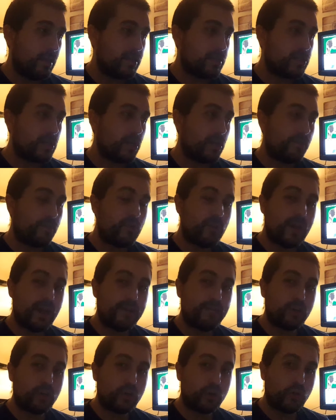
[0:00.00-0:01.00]
So if you
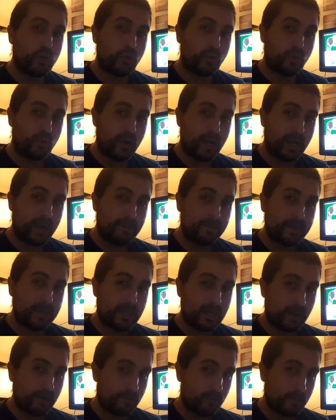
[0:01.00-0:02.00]
have a corrupt
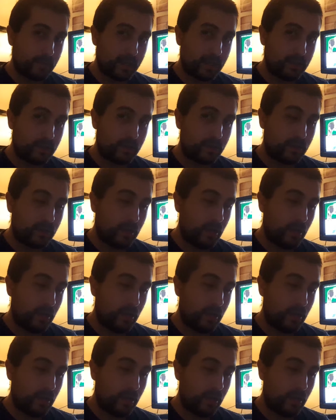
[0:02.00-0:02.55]
government,